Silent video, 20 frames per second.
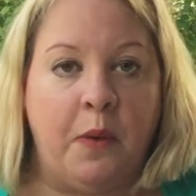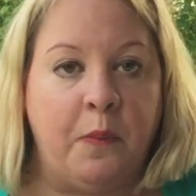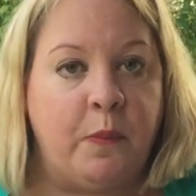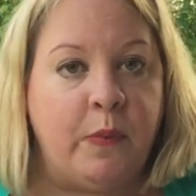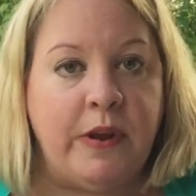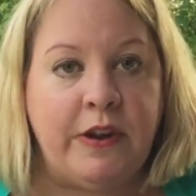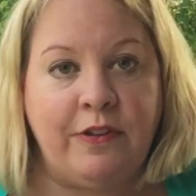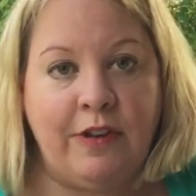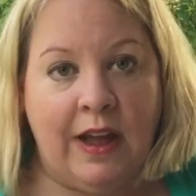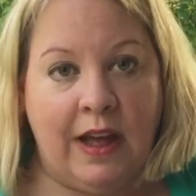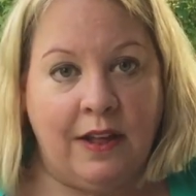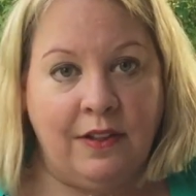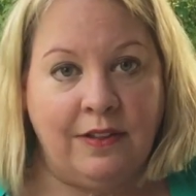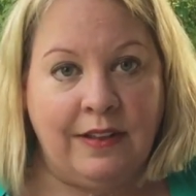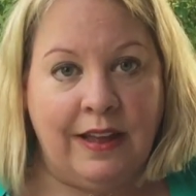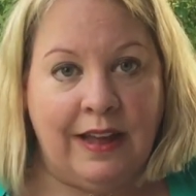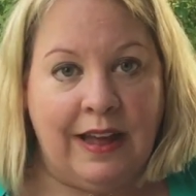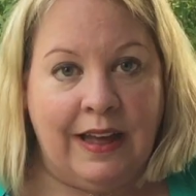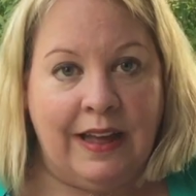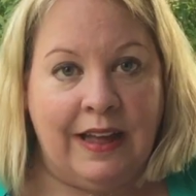reach out
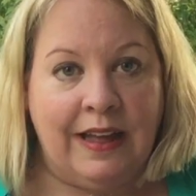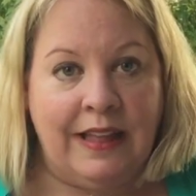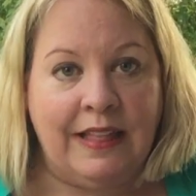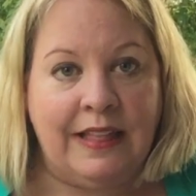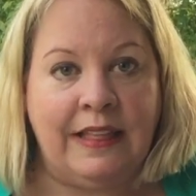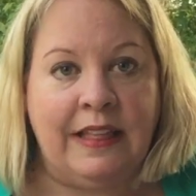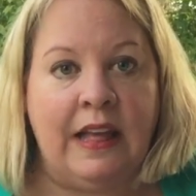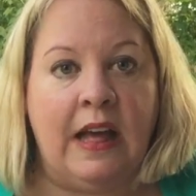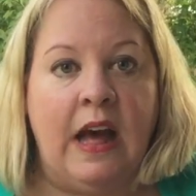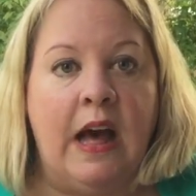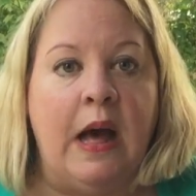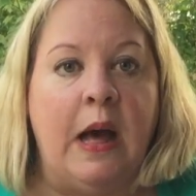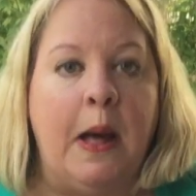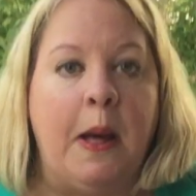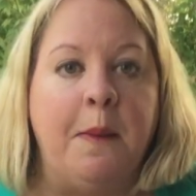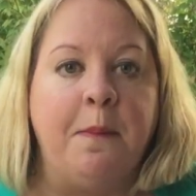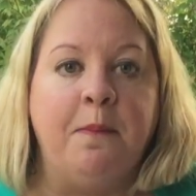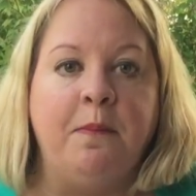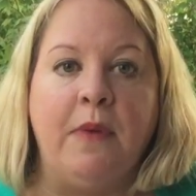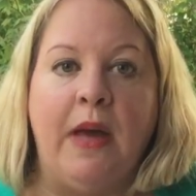to us,
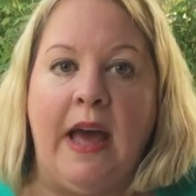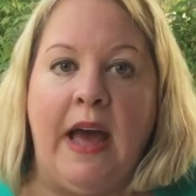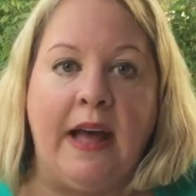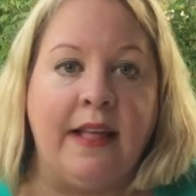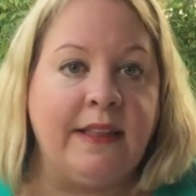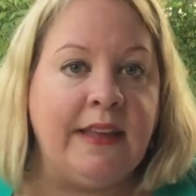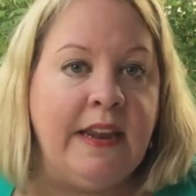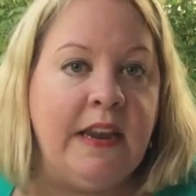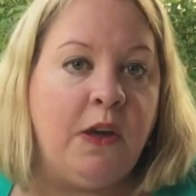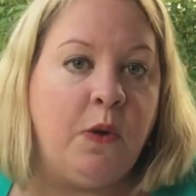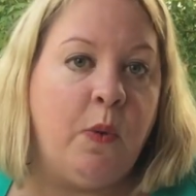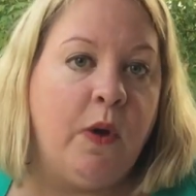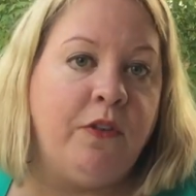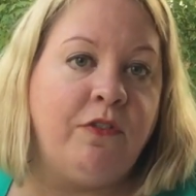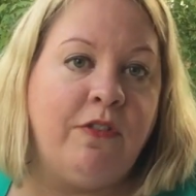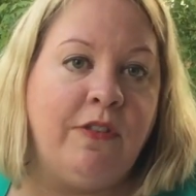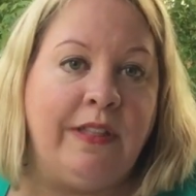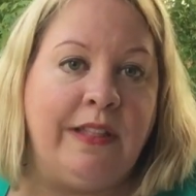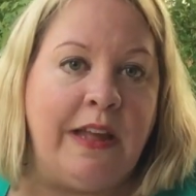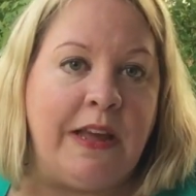ask any
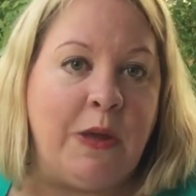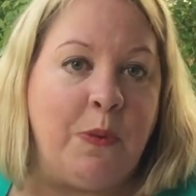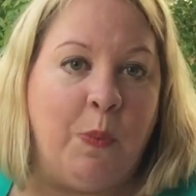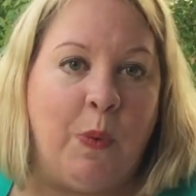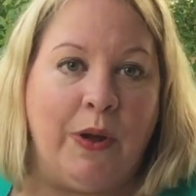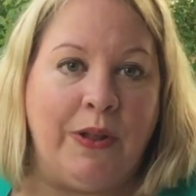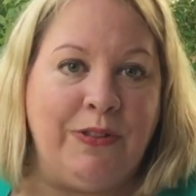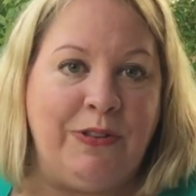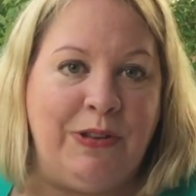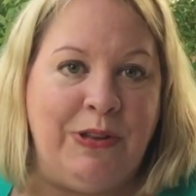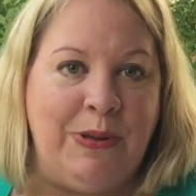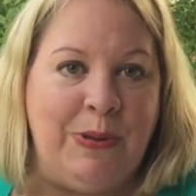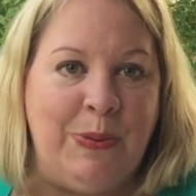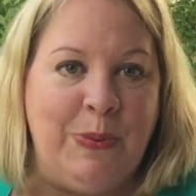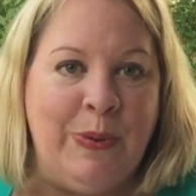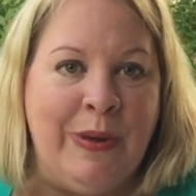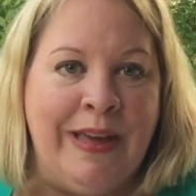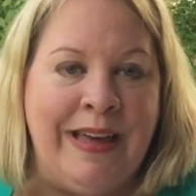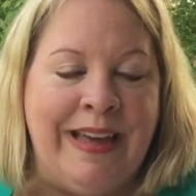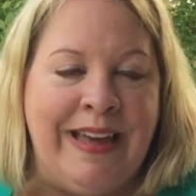questions that you want
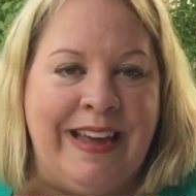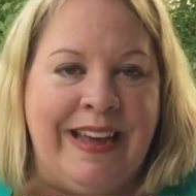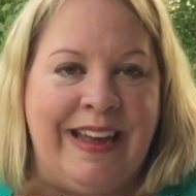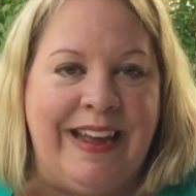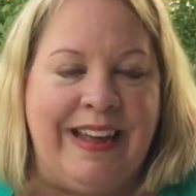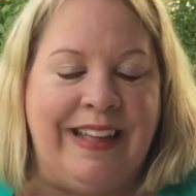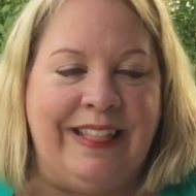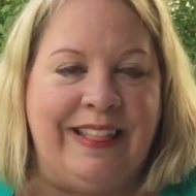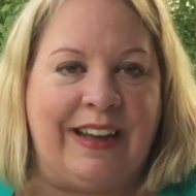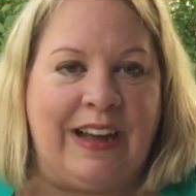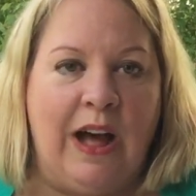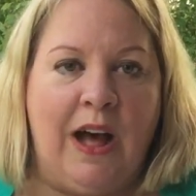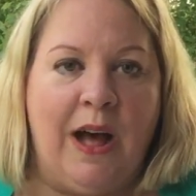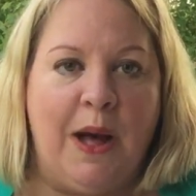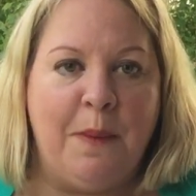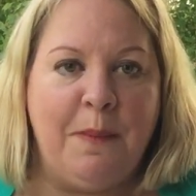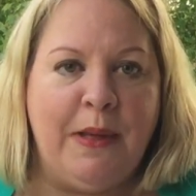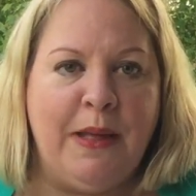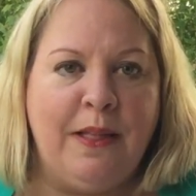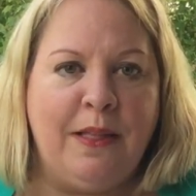to in the
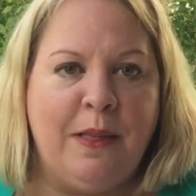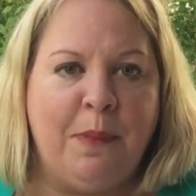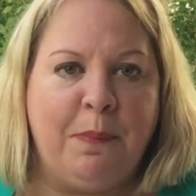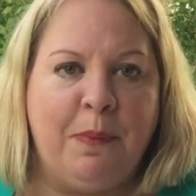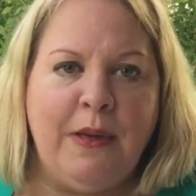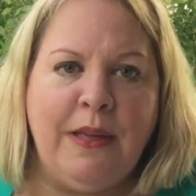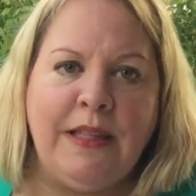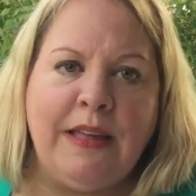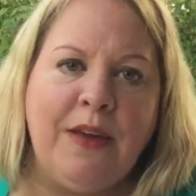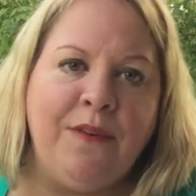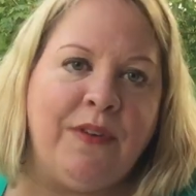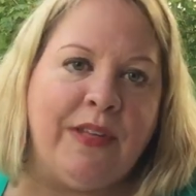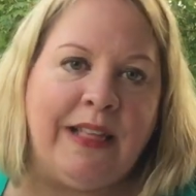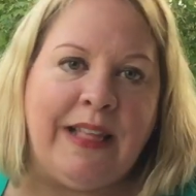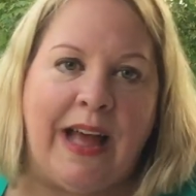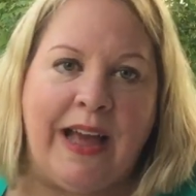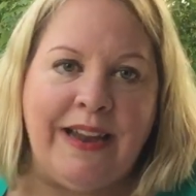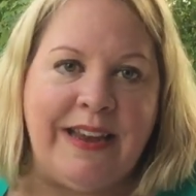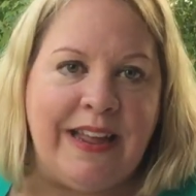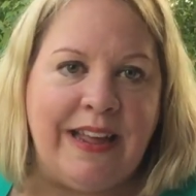comments. Please give us
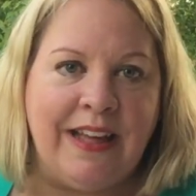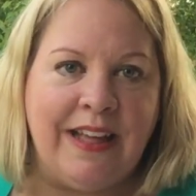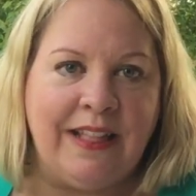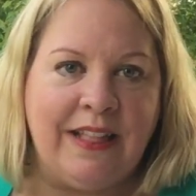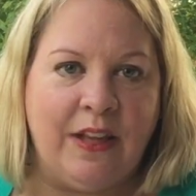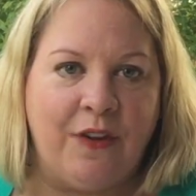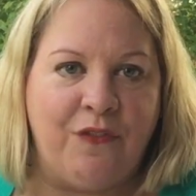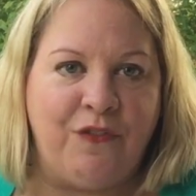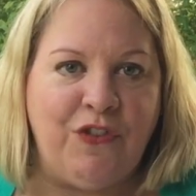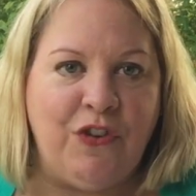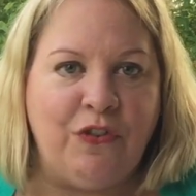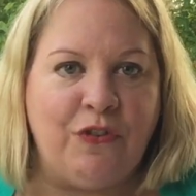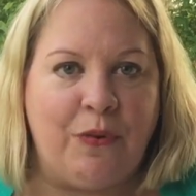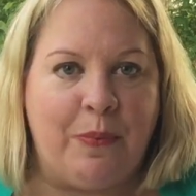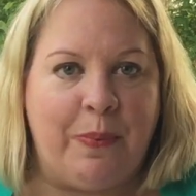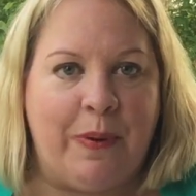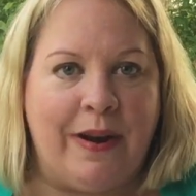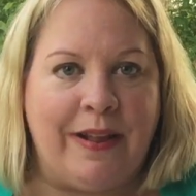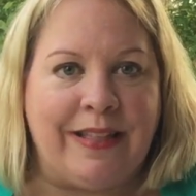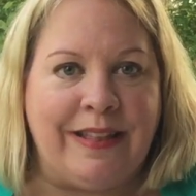ideas of future
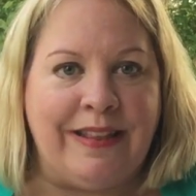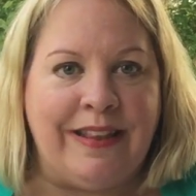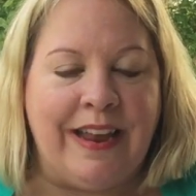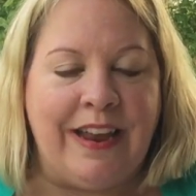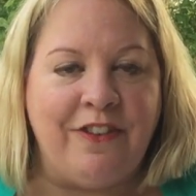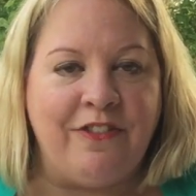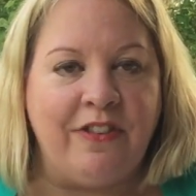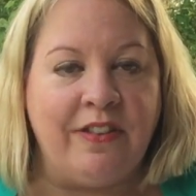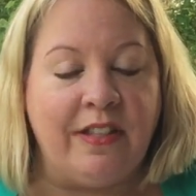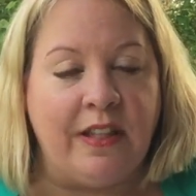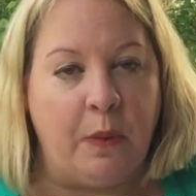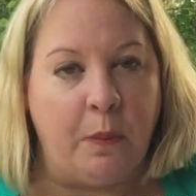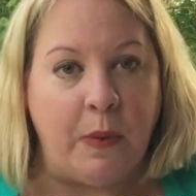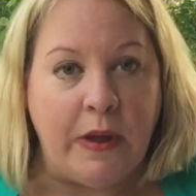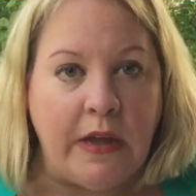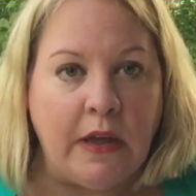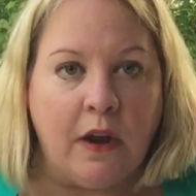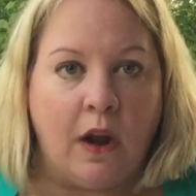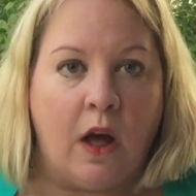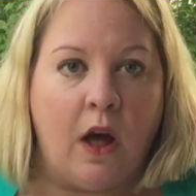presentations that we
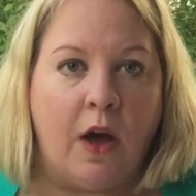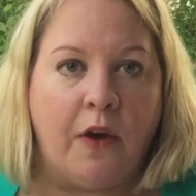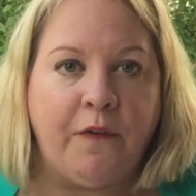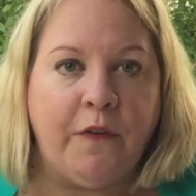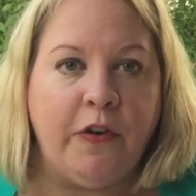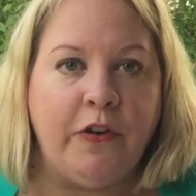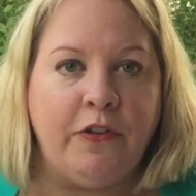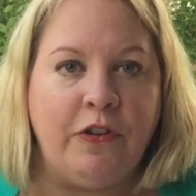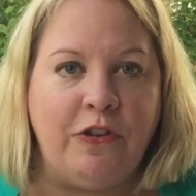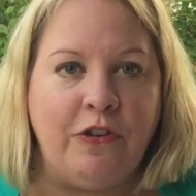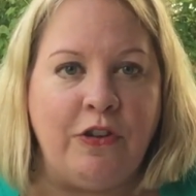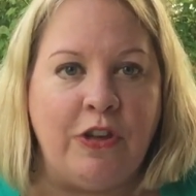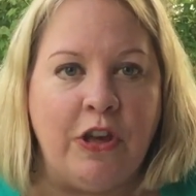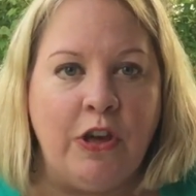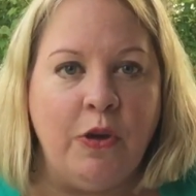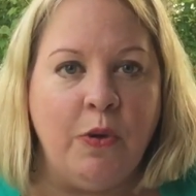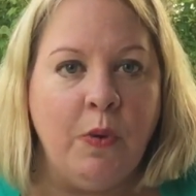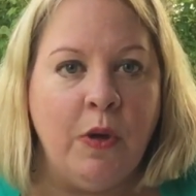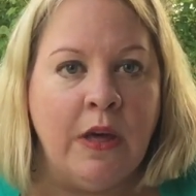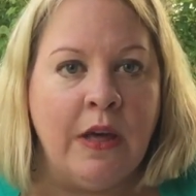can offer to
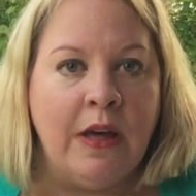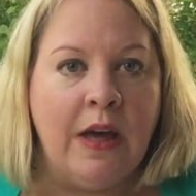you.